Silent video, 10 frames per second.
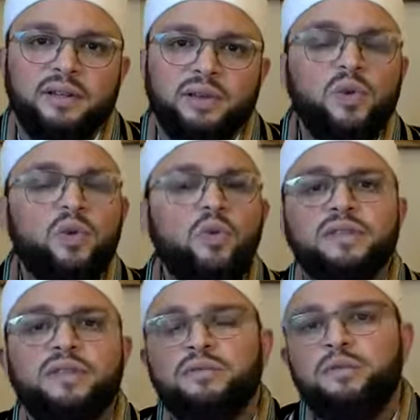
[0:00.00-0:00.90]
who
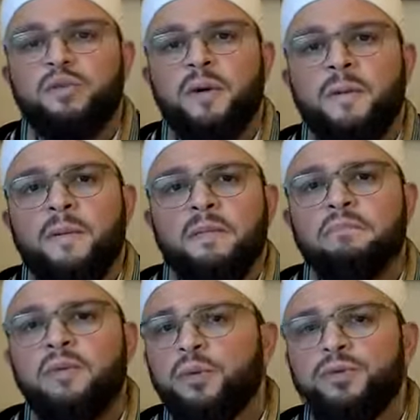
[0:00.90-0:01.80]
went through
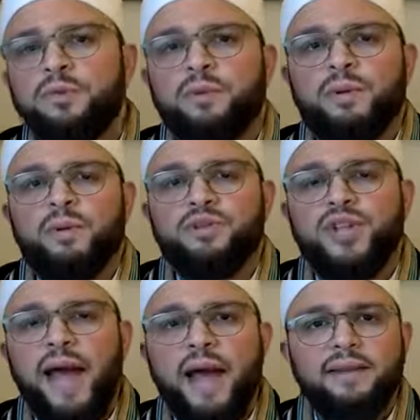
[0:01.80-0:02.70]
multiple
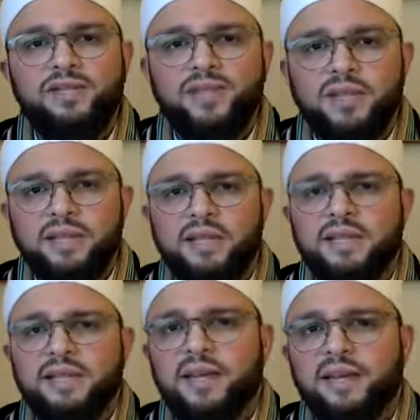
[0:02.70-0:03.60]
challenges in
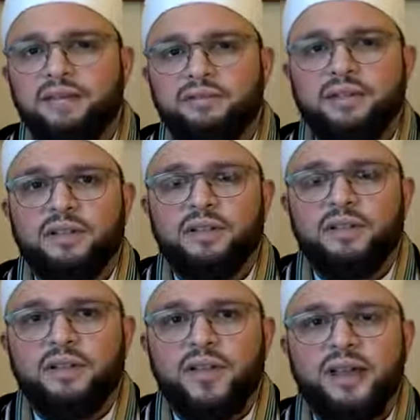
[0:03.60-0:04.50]
his life
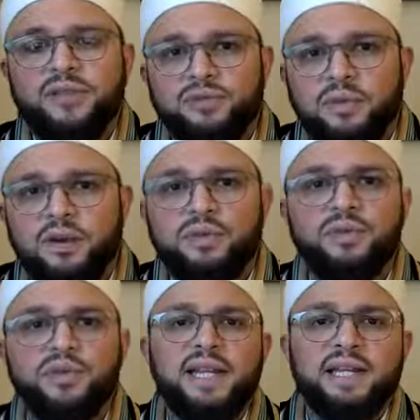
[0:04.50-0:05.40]
and
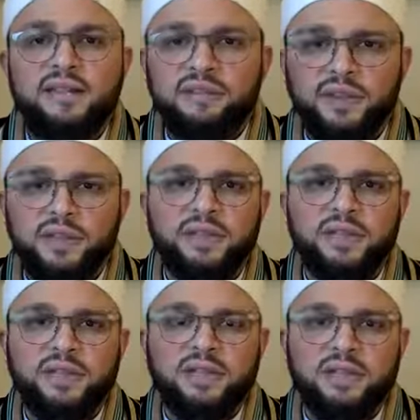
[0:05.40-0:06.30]
struggles and
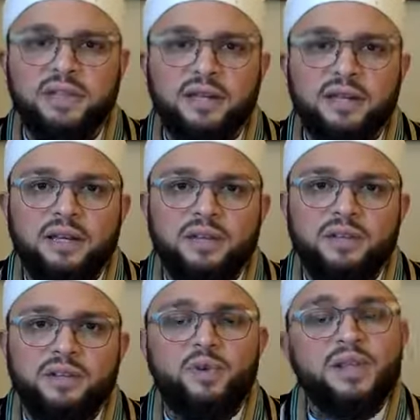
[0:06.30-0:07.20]
difficulties
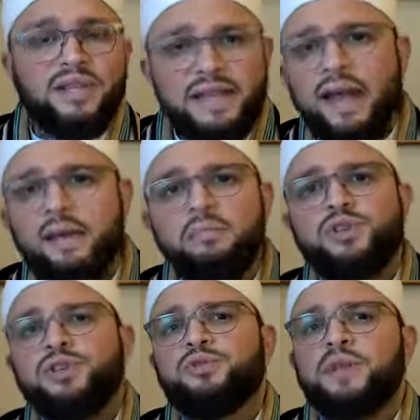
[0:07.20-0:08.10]
to establish
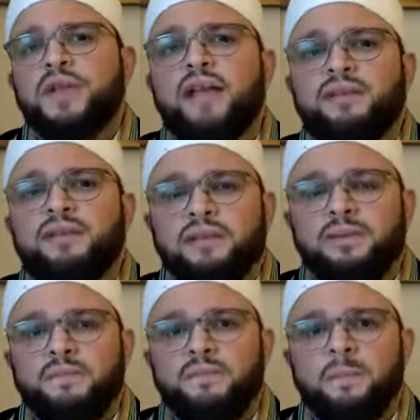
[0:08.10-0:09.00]
this reality.
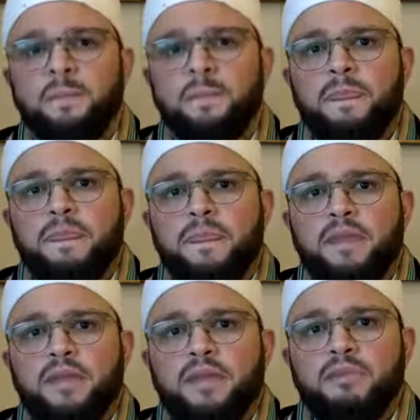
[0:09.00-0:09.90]

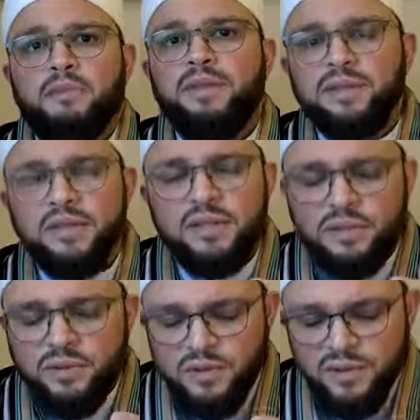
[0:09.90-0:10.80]
Brothers and
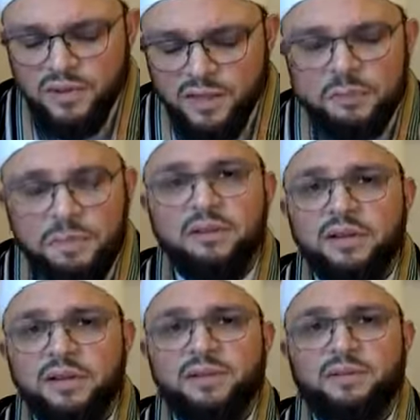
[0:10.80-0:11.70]
sisters, this
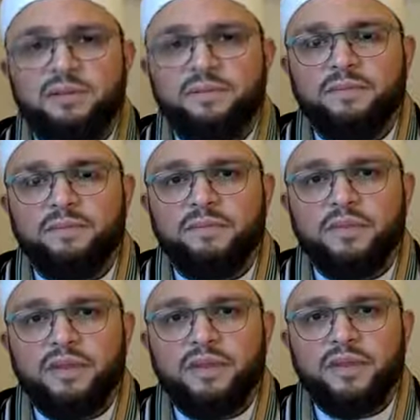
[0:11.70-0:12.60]
spirit
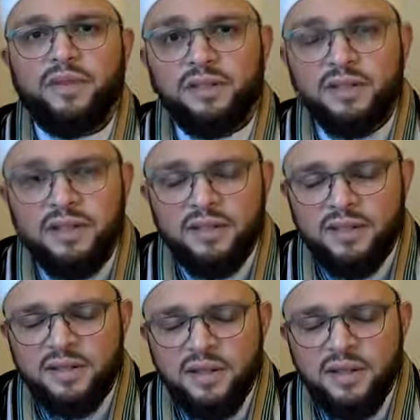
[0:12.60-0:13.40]
that is